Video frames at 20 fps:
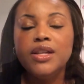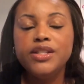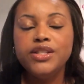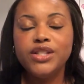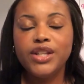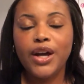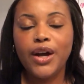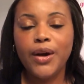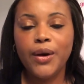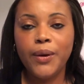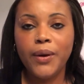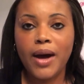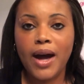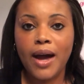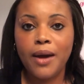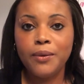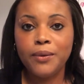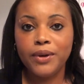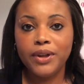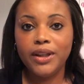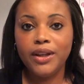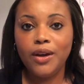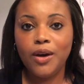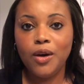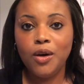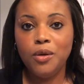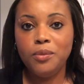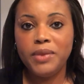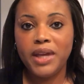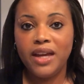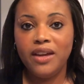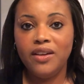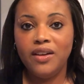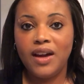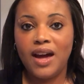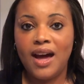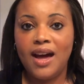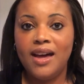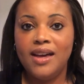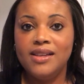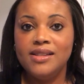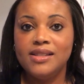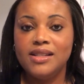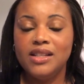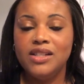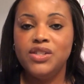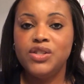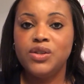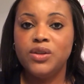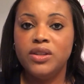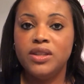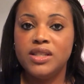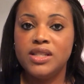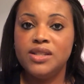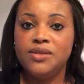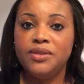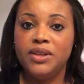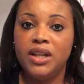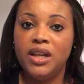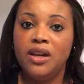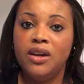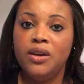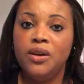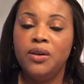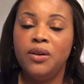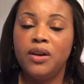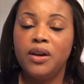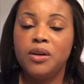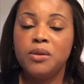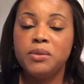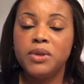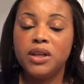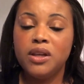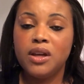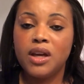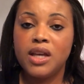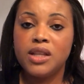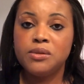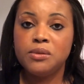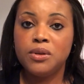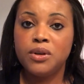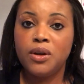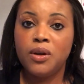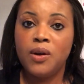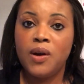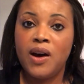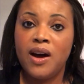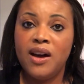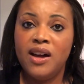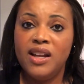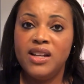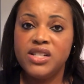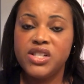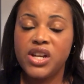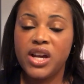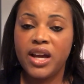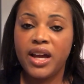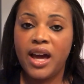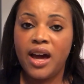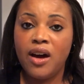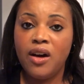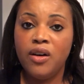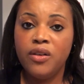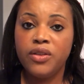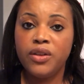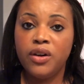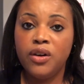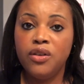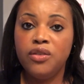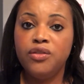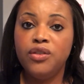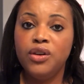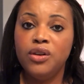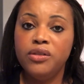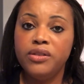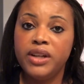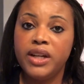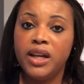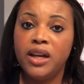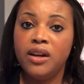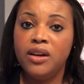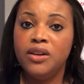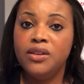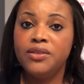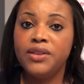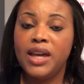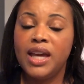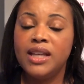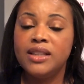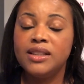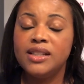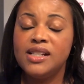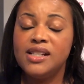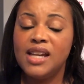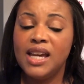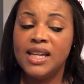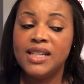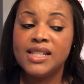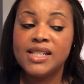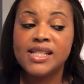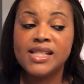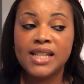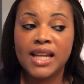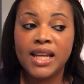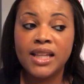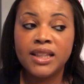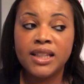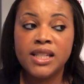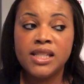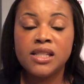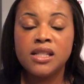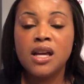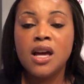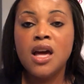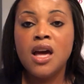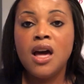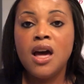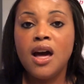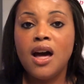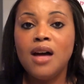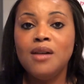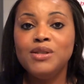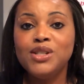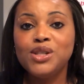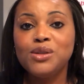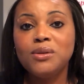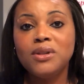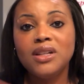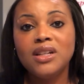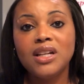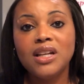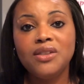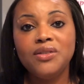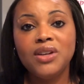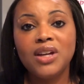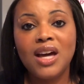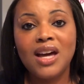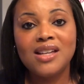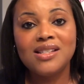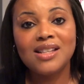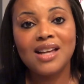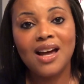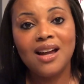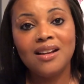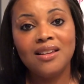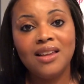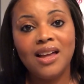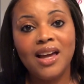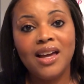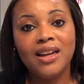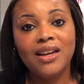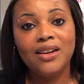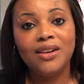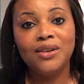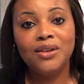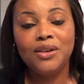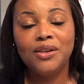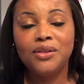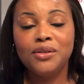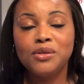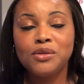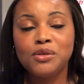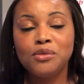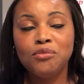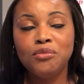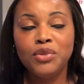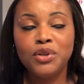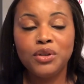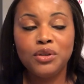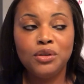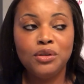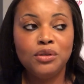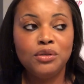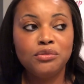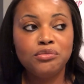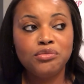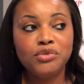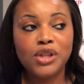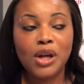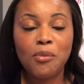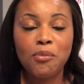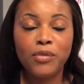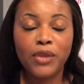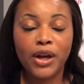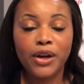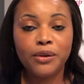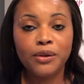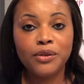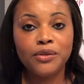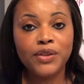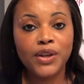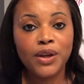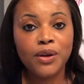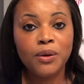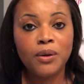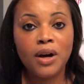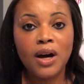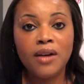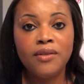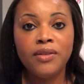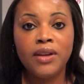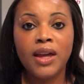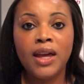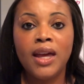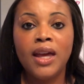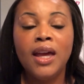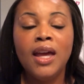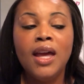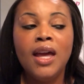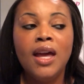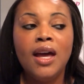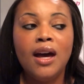So I really hope that you guys enjoyed this video. I hope that you guys will go out and check out the full video of Andy Stanley's. I just wanted to give you guys kind of like a little something like review of it,